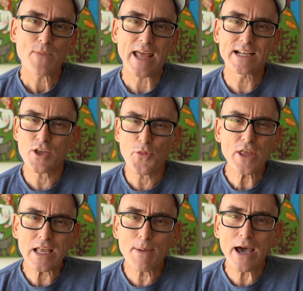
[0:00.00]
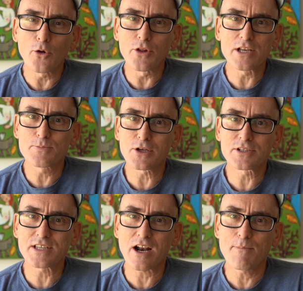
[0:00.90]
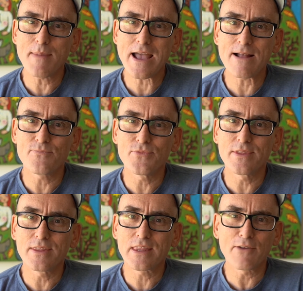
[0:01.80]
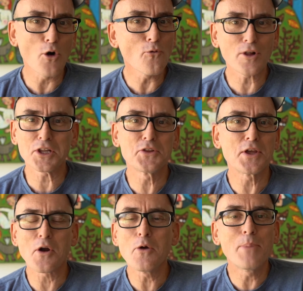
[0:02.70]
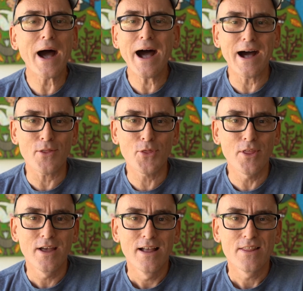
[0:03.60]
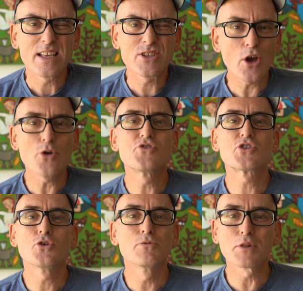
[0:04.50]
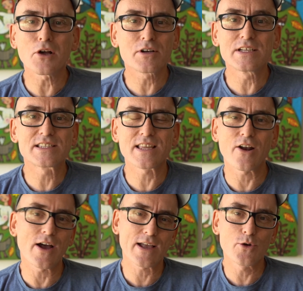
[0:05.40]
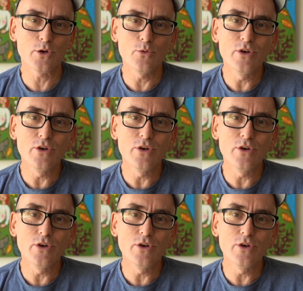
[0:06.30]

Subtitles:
And as I think about all those bloggers that I've met, they've all followed their own path. There's no two bloggers that I could